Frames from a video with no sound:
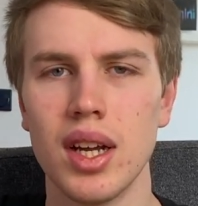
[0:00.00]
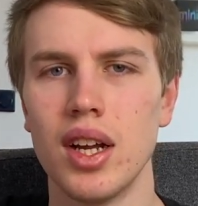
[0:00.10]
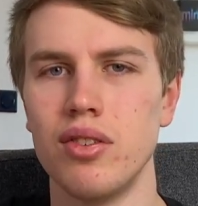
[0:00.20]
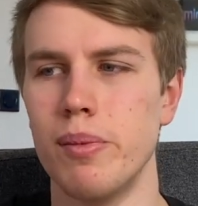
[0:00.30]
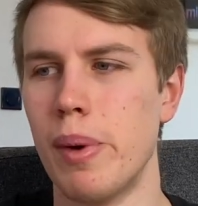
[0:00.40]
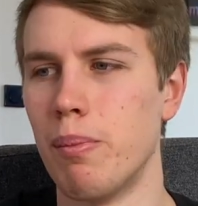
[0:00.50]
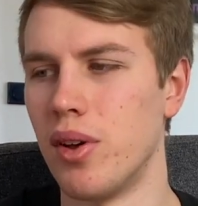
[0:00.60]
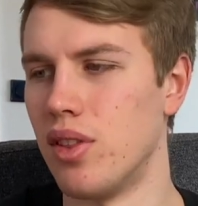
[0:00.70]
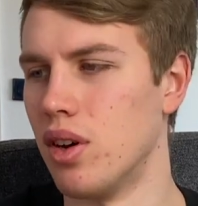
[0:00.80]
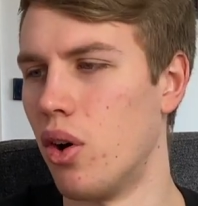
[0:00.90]

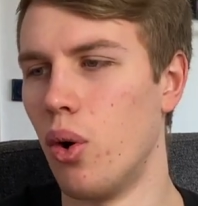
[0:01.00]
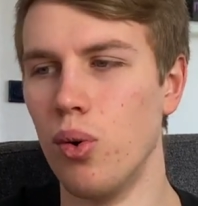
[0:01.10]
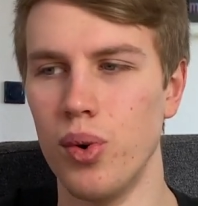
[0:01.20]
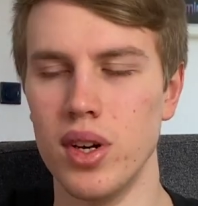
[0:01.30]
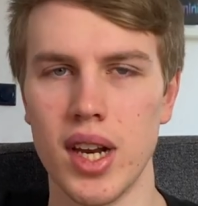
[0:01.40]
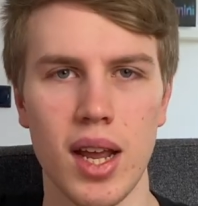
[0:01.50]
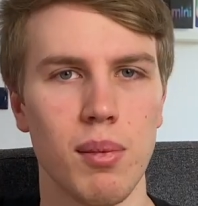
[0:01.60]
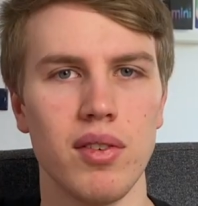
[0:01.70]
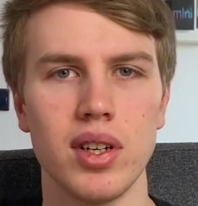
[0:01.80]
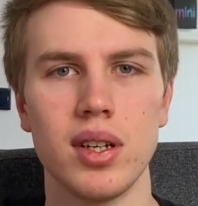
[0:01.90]
remember the whole name
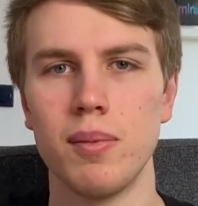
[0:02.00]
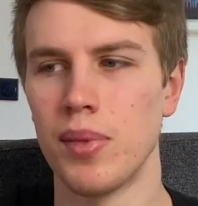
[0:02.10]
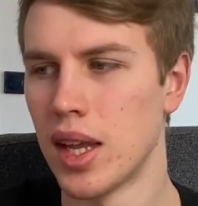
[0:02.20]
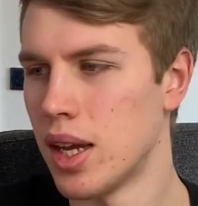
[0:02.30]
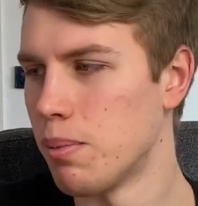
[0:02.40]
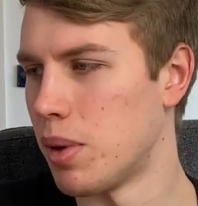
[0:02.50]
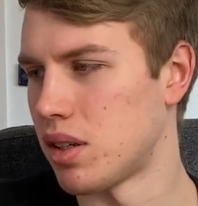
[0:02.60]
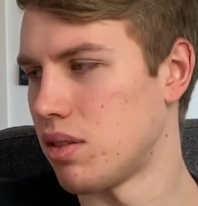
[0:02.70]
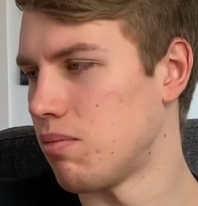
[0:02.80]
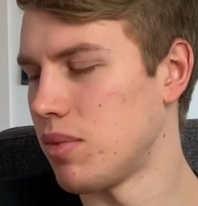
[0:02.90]
of it,
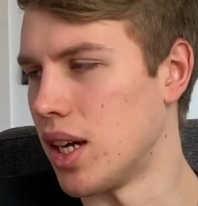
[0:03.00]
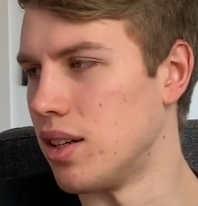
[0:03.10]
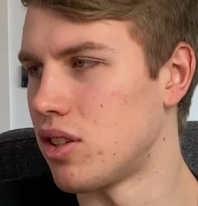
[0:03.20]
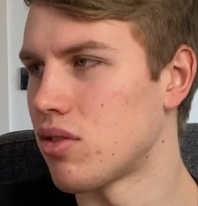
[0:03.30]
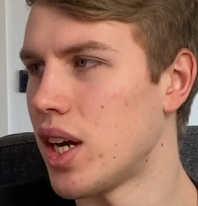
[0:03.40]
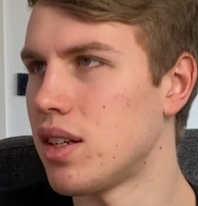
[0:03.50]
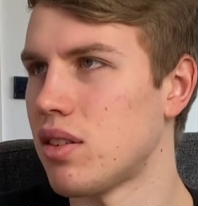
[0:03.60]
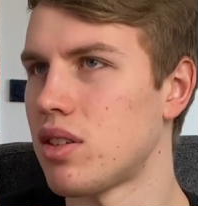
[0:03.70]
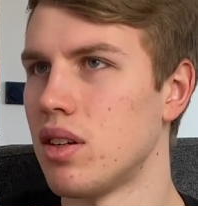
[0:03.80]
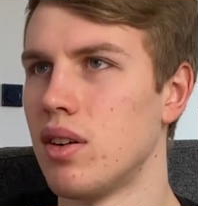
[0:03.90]
but yeah, it's great.
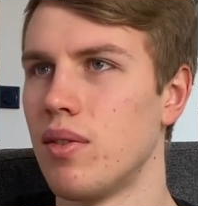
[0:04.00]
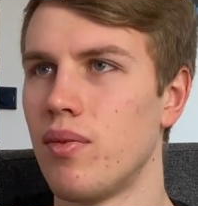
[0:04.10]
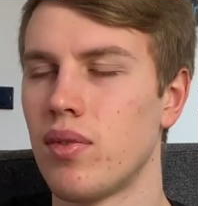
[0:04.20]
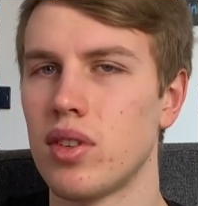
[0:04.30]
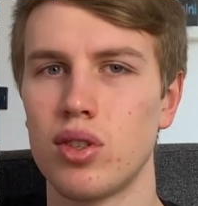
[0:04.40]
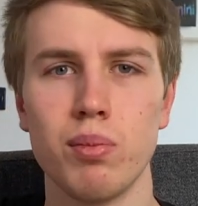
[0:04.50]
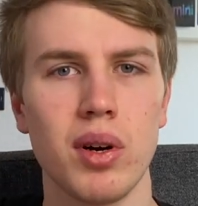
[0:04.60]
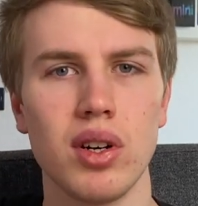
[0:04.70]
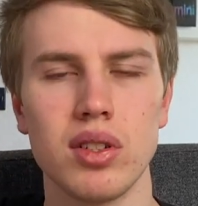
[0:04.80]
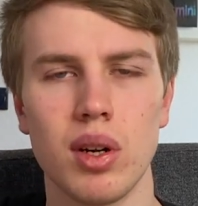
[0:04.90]
It's a
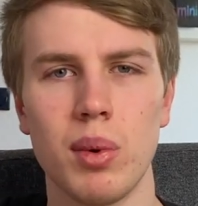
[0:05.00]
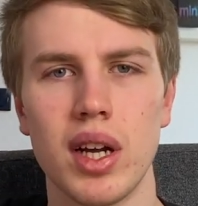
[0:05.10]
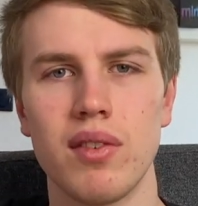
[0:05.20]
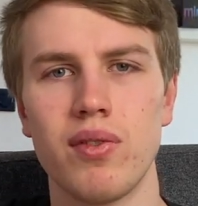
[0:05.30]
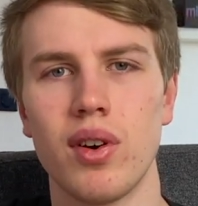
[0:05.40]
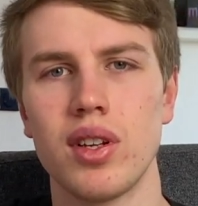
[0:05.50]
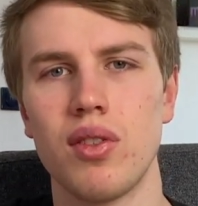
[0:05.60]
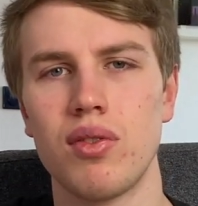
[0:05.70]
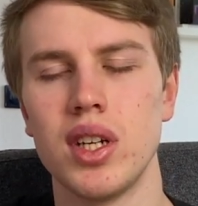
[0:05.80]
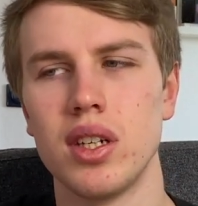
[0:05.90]
super ultra wide
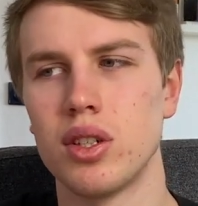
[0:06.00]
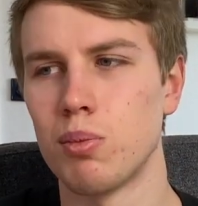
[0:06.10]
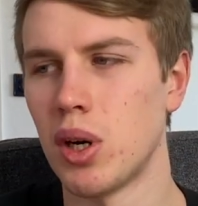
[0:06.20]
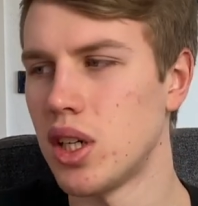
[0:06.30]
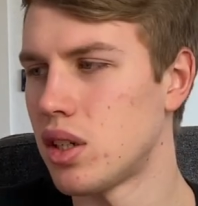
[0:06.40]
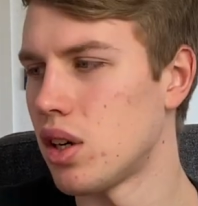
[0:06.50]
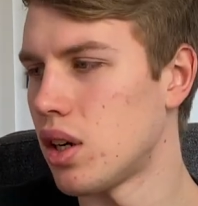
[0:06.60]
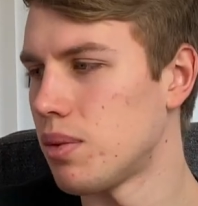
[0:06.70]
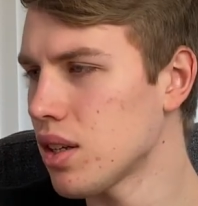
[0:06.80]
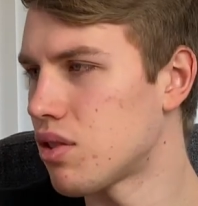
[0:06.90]
43-inch
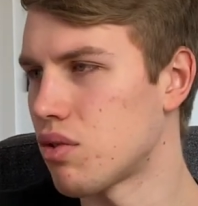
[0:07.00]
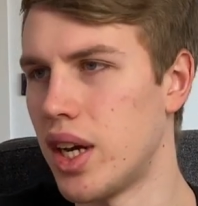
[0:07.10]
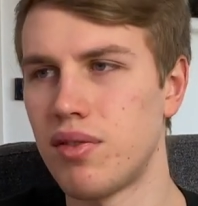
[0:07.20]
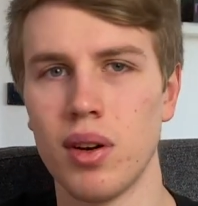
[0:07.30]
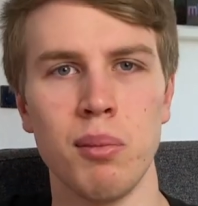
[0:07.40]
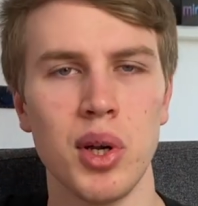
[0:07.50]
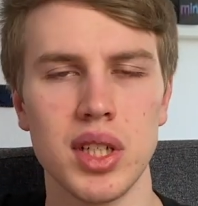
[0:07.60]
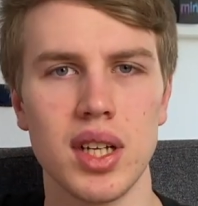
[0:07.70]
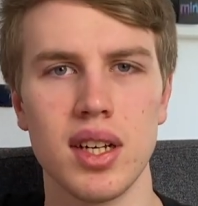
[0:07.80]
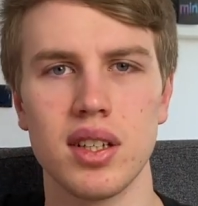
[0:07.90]
monitor. It's great for
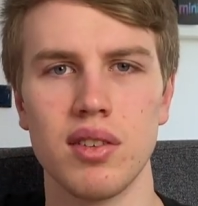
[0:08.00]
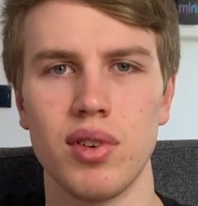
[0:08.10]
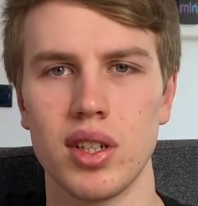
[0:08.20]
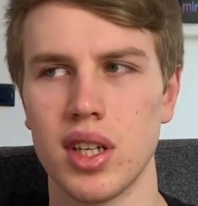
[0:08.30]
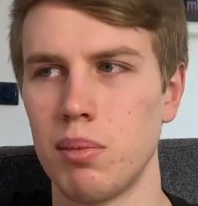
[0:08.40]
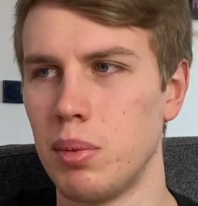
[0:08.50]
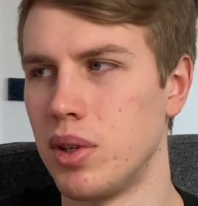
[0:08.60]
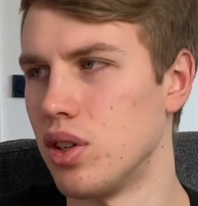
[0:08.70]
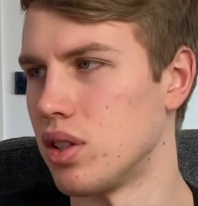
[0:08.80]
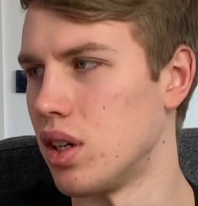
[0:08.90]
multitasking, for example, because I